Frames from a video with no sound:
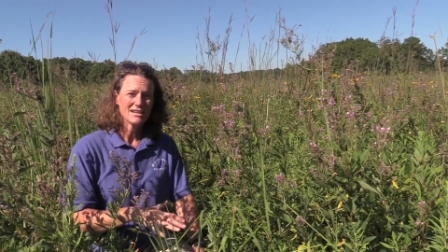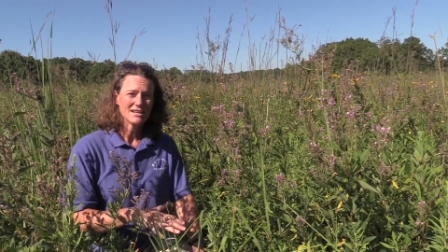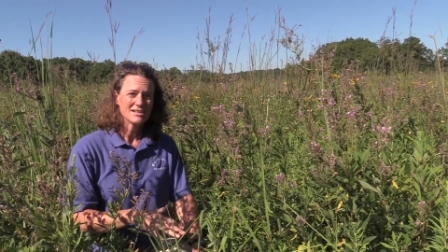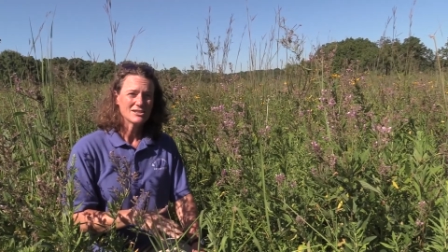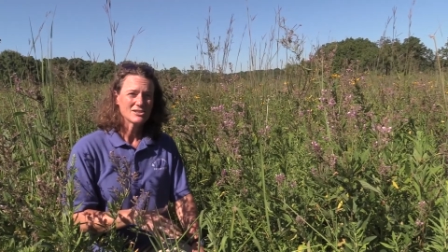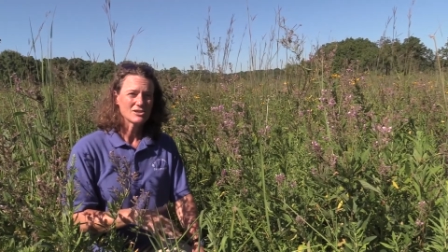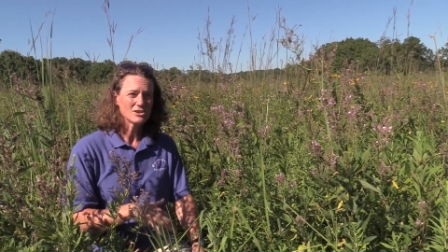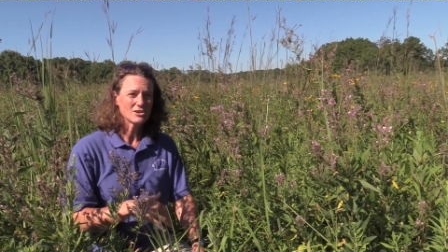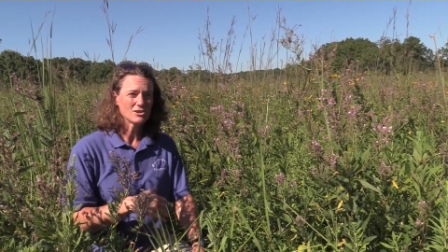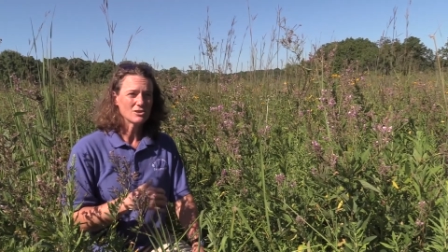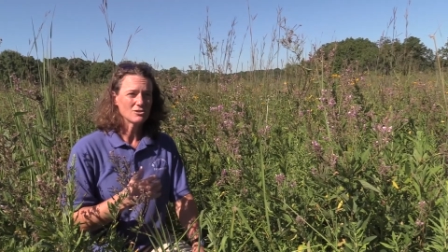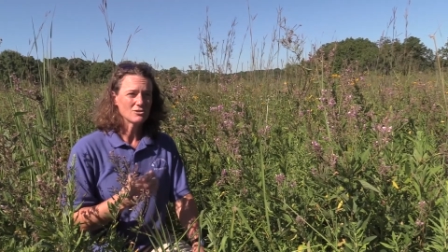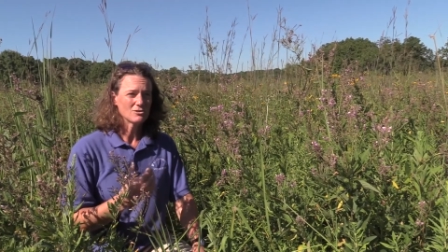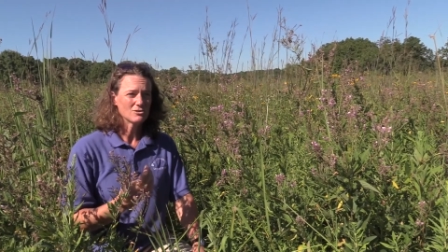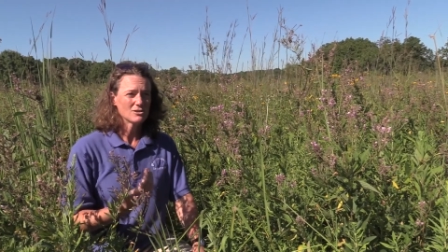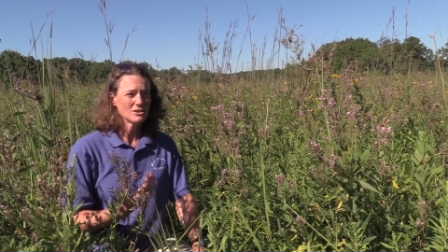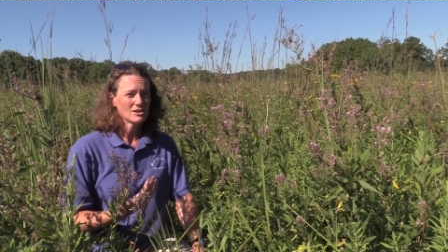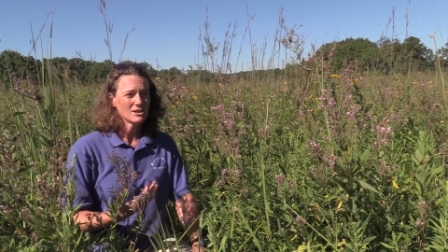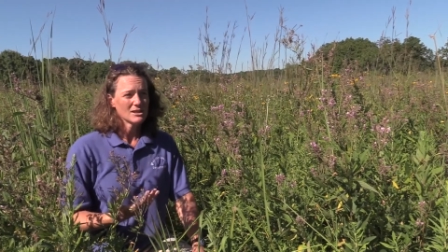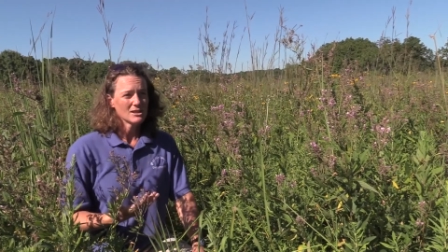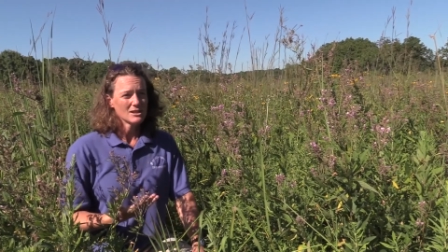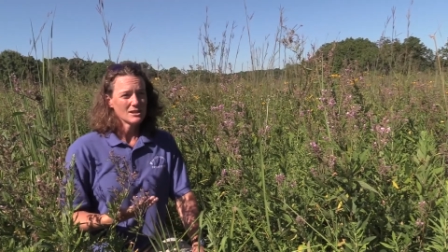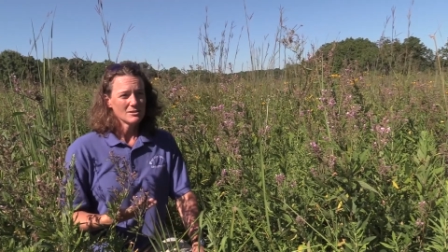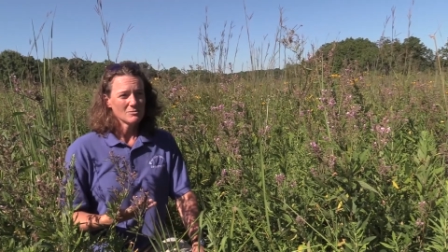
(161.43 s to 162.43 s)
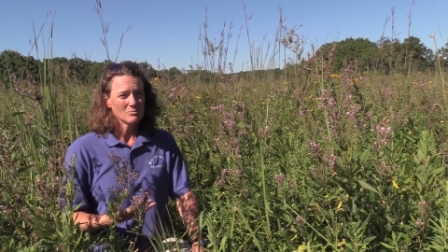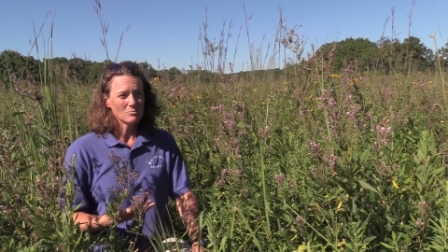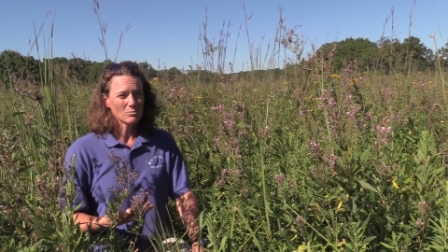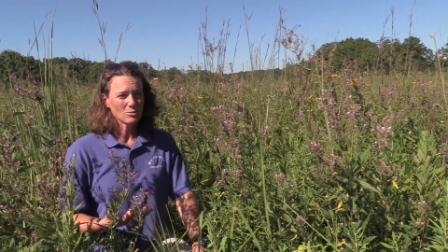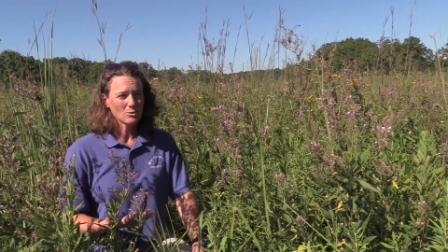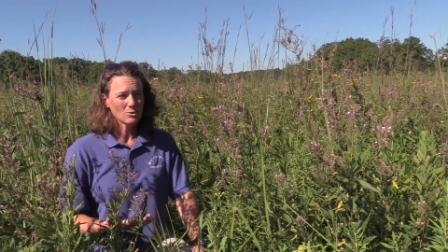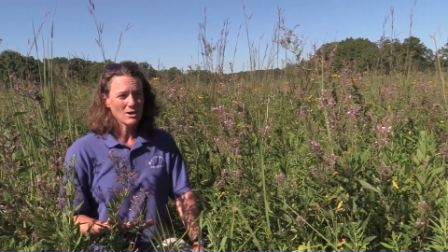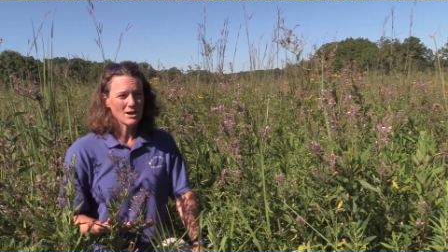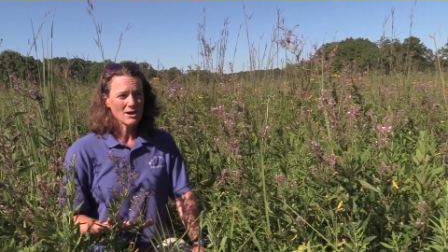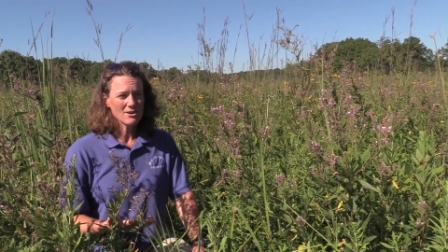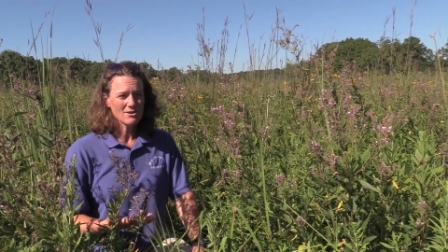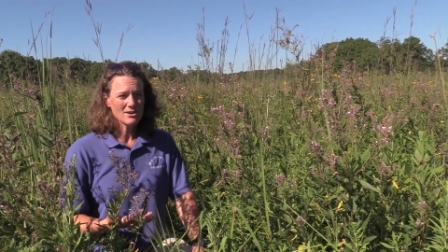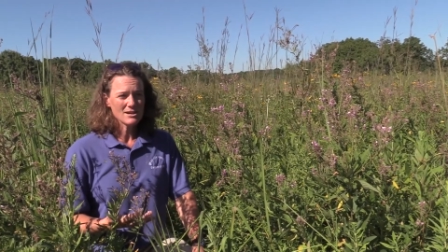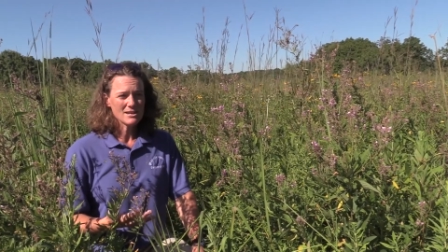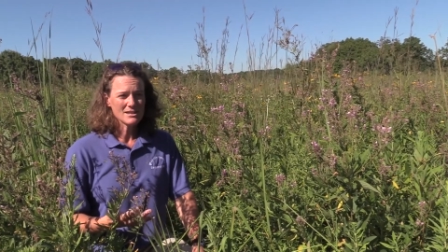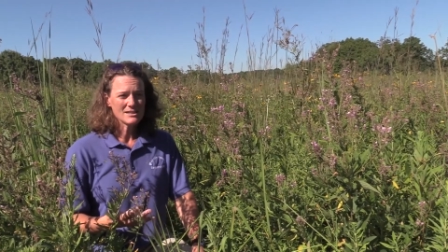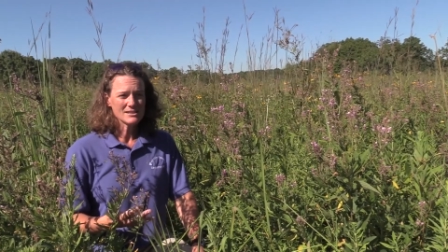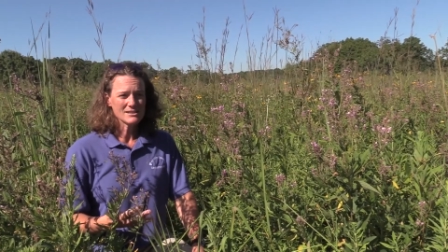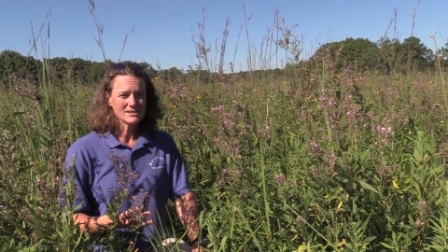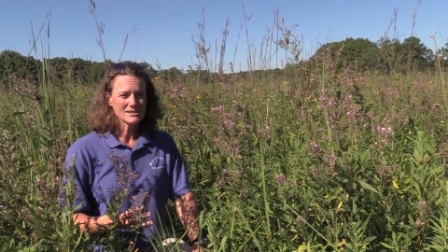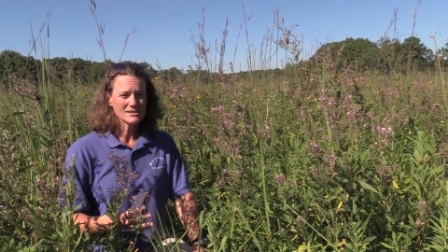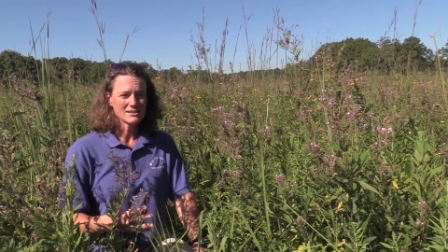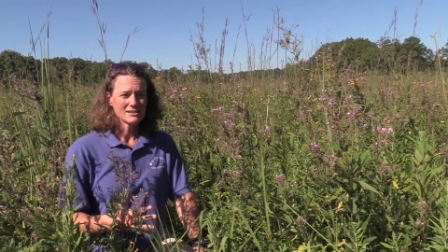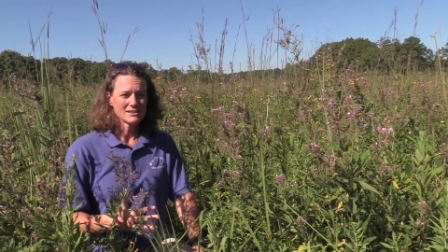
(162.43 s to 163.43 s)
So
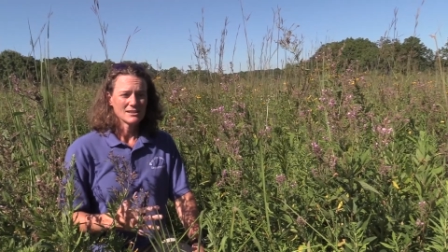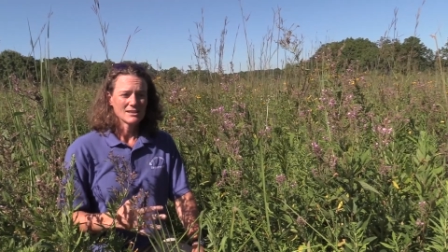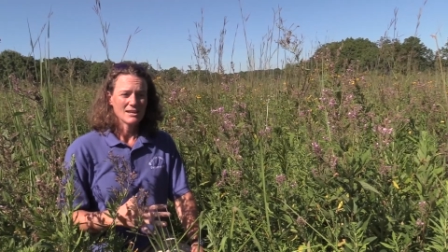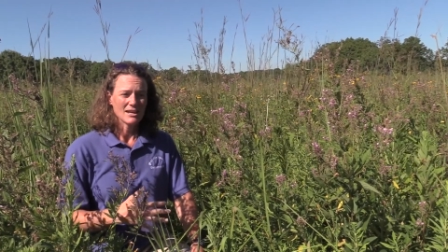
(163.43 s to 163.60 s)
prairies